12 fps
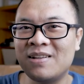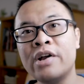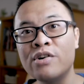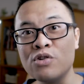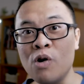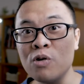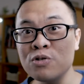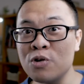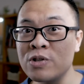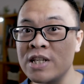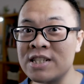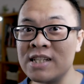There's
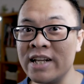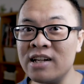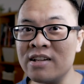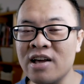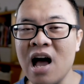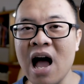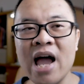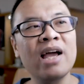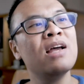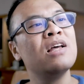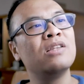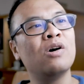also this little
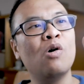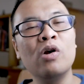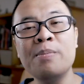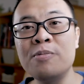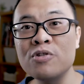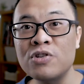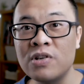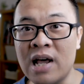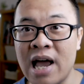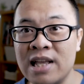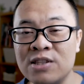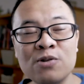guy, the Olympus
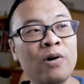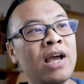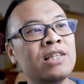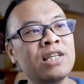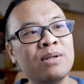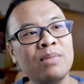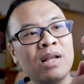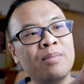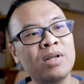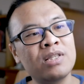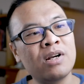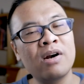
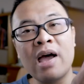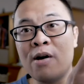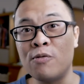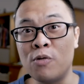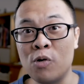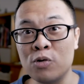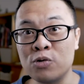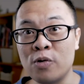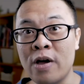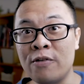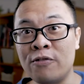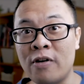9-18mm
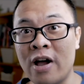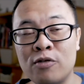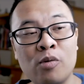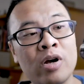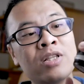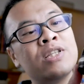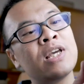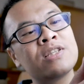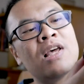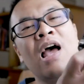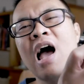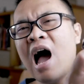
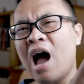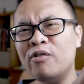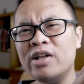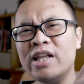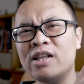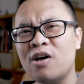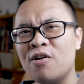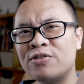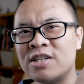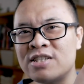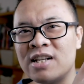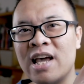f4-5.6. I really
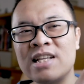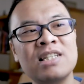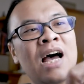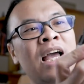love this lens.